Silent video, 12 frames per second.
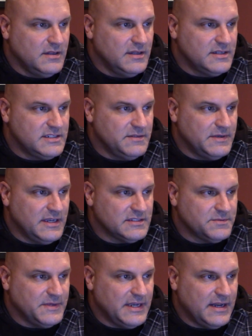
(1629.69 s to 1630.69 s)
Let's see what else
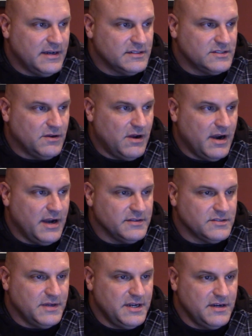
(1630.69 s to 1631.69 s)
we got here. So, all right.
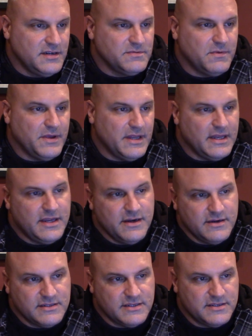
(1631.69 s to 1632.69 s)
So here's the
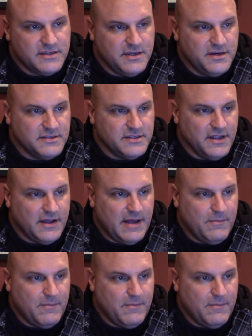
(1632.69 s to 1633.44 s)
deal.